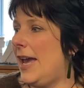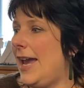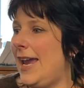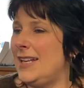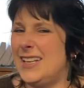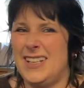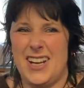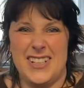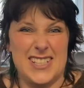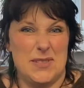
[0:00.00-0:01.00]
And it
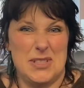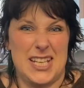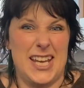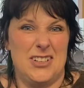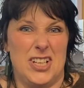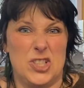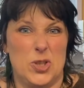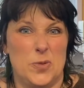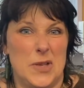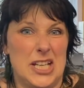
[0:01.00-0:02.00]
only seemed to take like
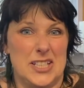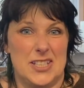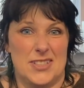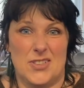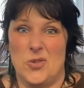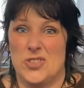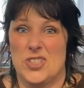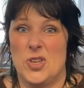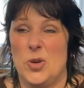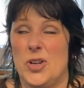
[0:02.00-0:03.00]
2 minutes on
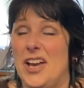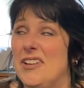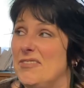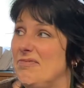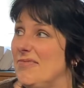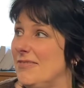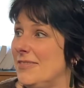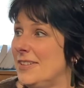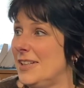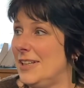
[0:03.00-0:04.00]
scooter,
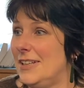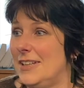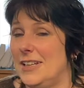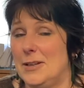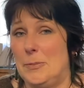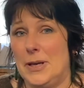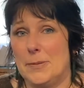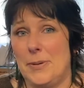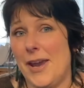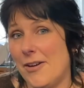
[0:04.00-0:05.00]
but
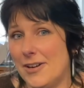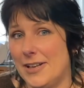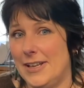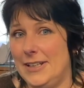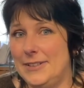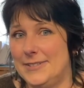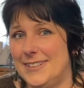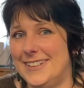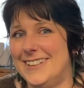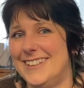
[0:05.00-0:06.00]
apparently
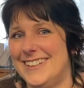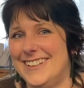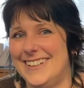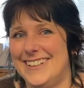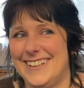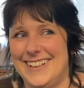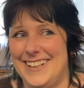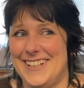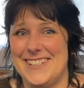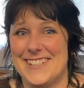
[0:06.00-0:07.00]

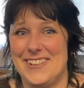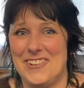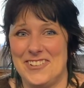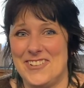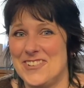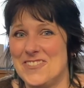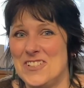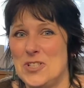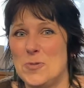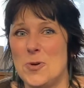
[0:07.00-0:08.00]
it's a lot longer
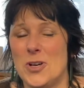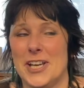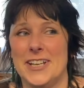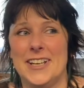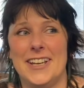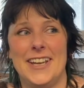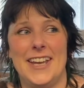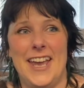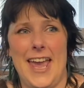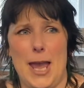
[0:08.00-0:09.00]
when you're walking.
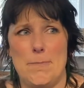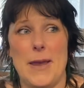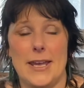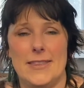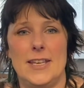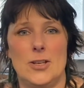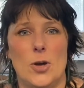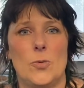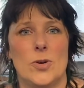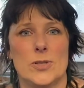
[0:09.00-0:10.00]
And back then I
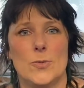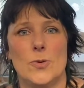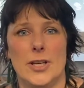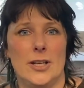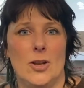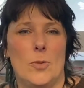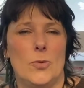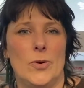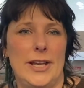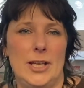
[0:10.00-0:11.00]
was walking a lot
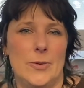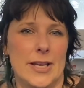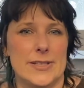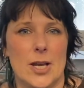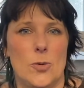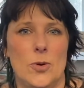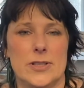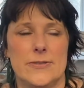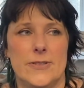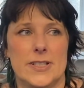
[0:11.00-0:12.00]
more anyway, so I
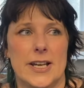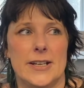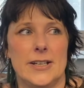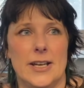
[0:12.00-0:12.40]
was fitter.